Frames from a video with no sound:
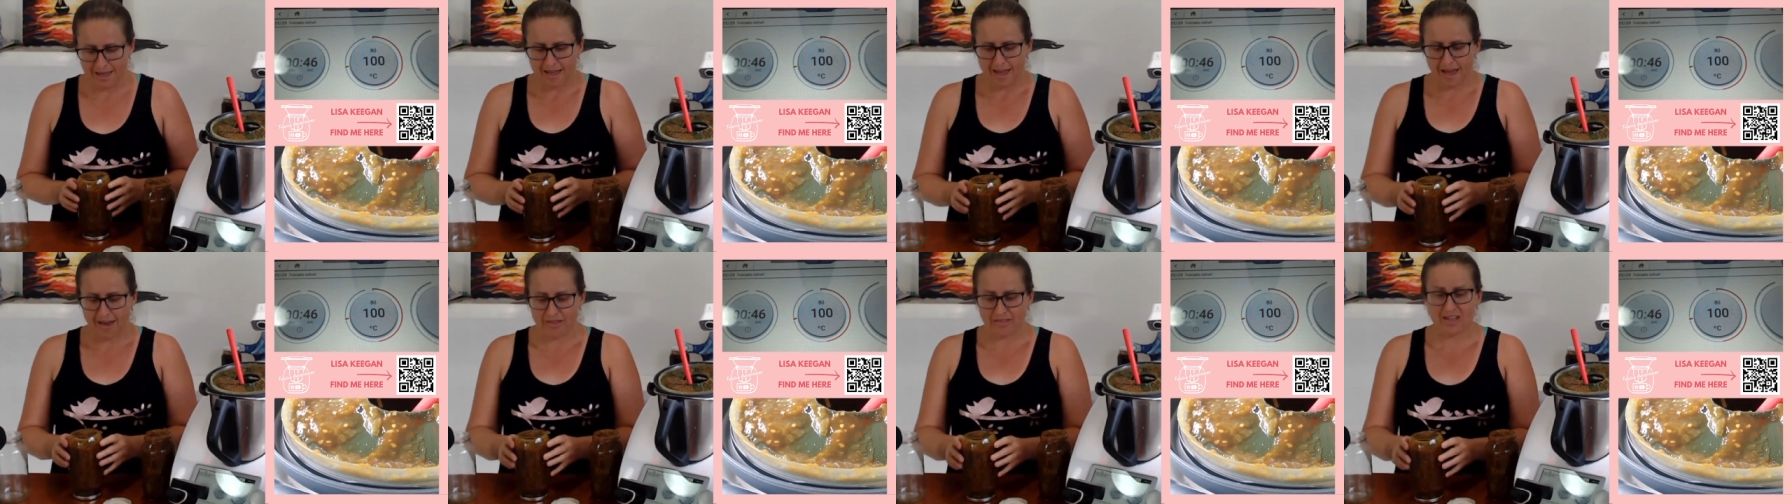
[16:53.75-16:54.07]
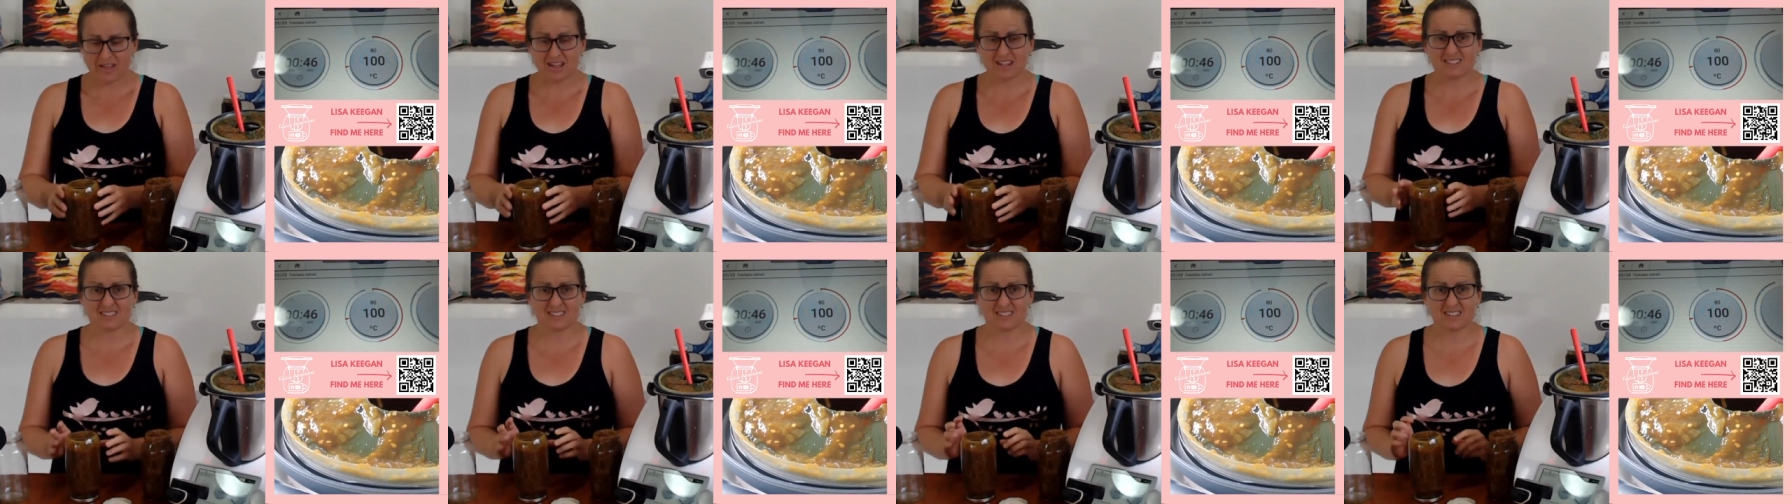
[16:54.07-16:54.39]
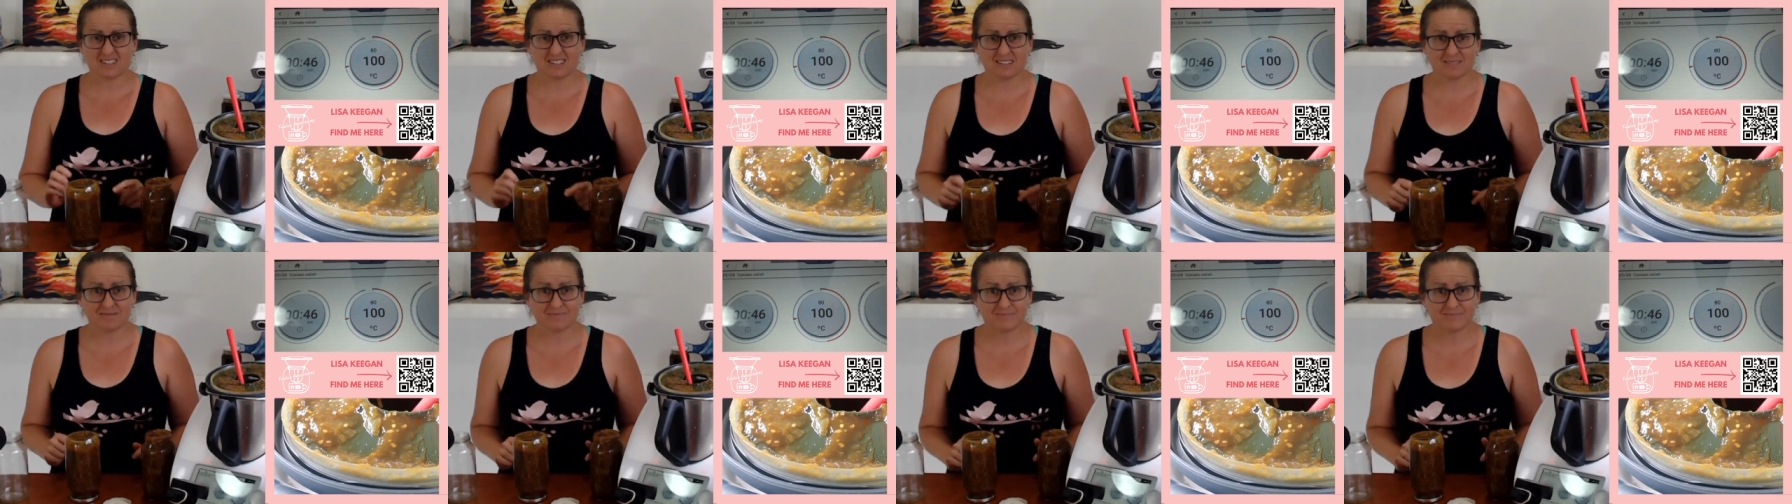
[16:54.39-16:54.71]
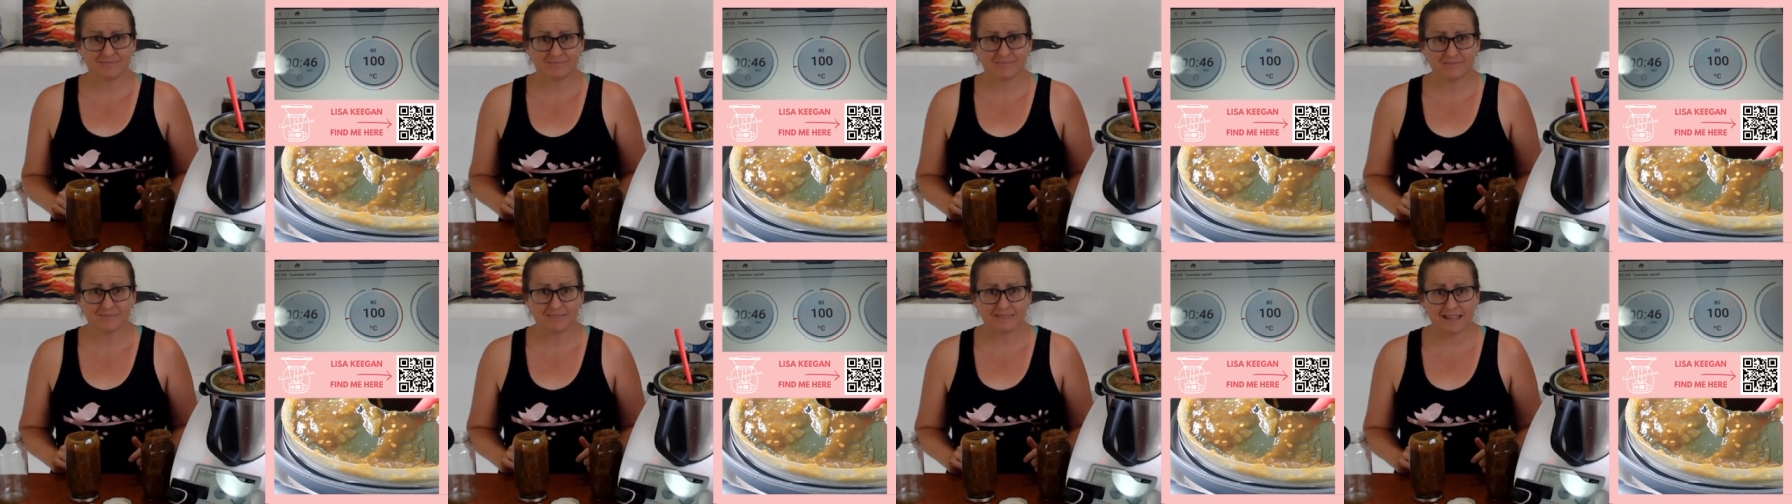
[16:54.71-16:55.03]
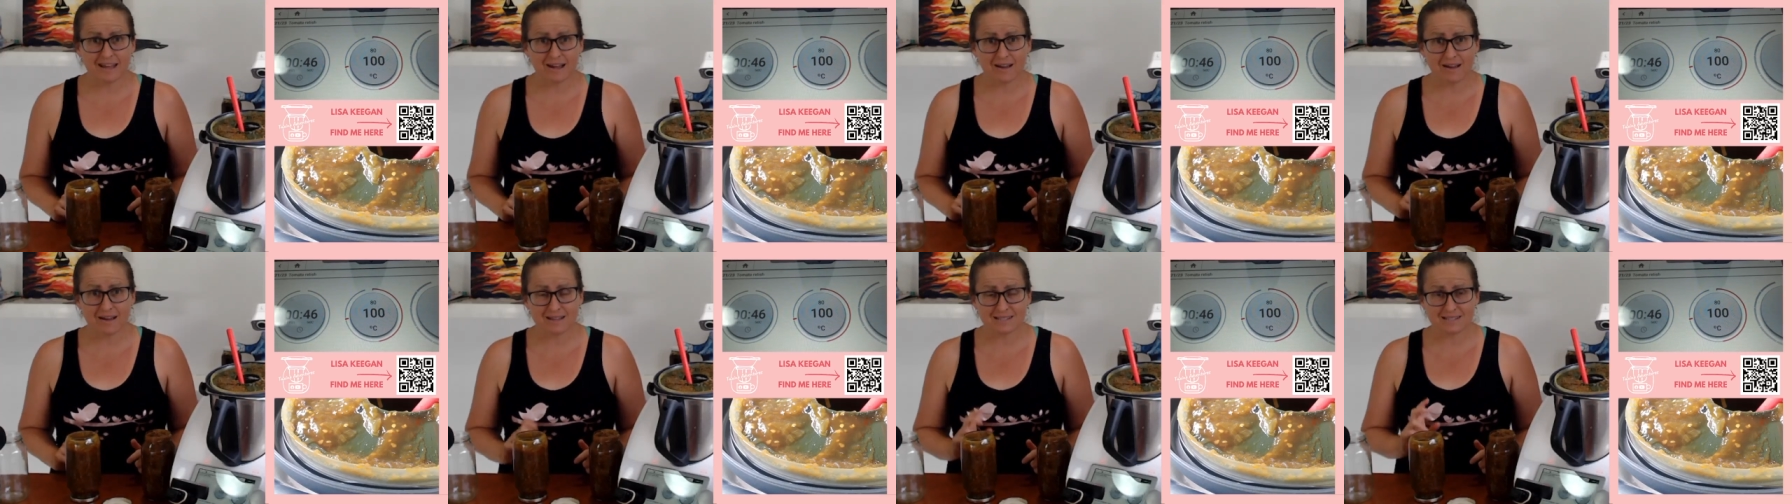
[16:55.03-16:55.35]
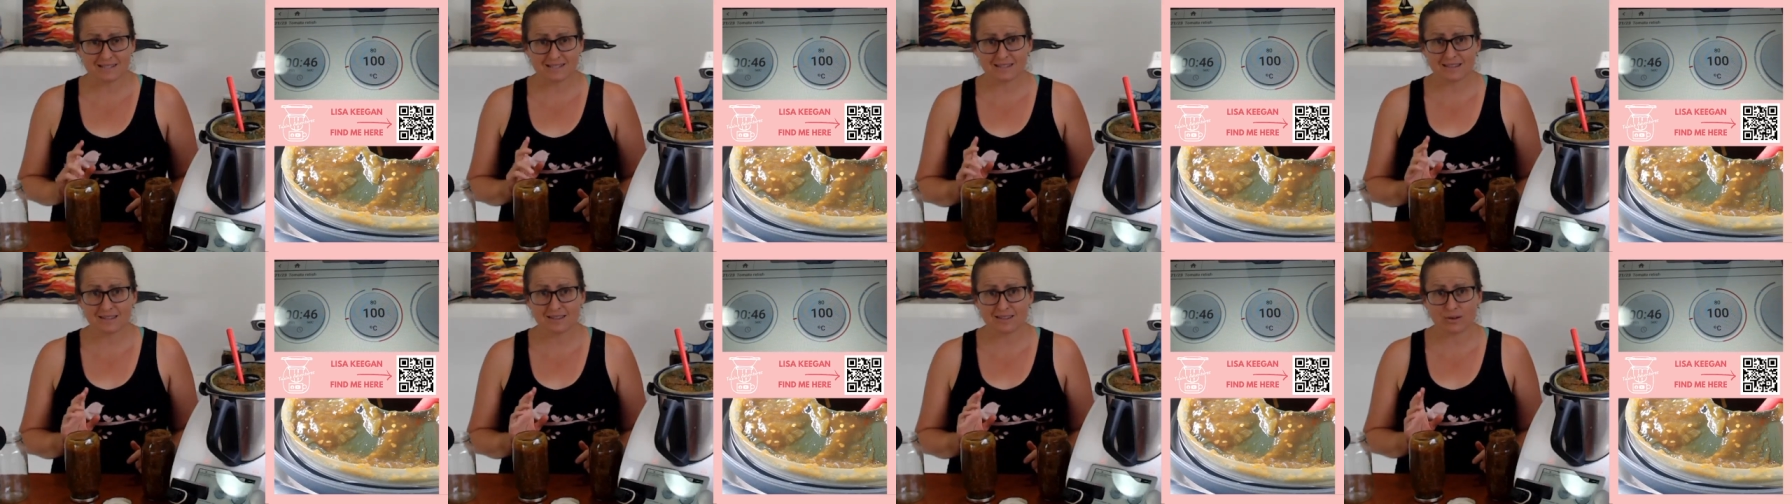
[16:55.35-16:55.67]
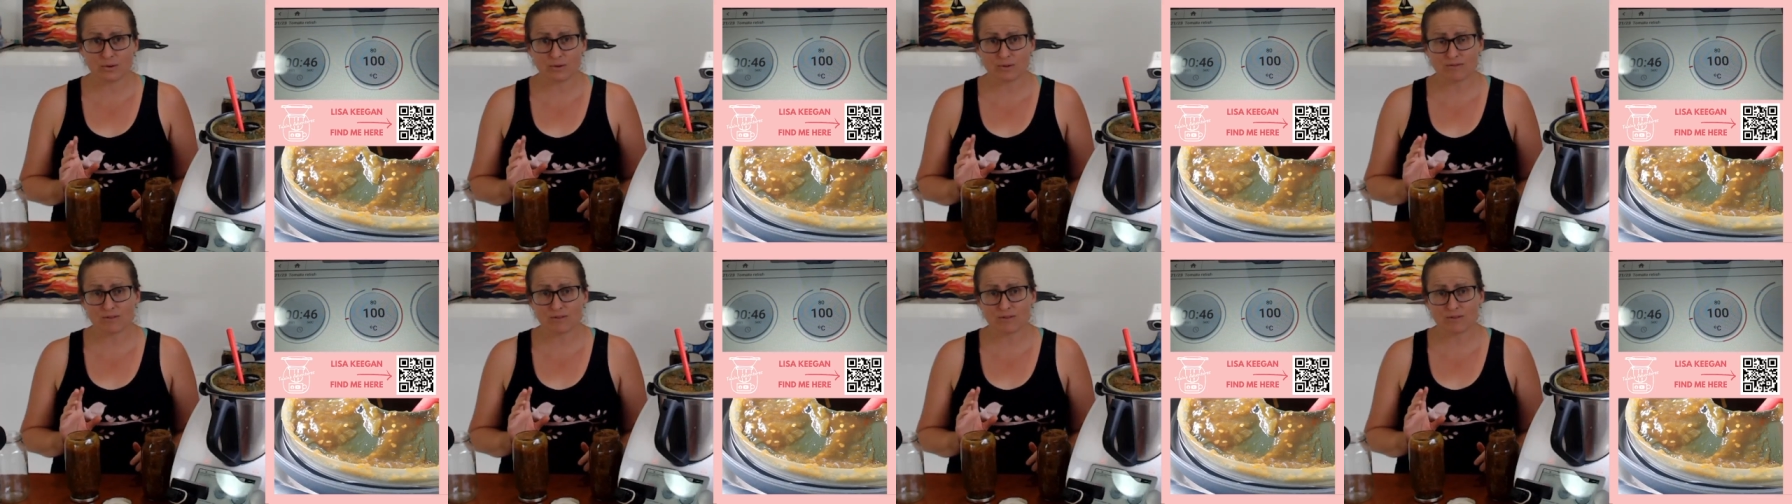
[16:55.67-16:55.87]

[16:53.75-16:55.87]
And that's it. Now, as I said, though,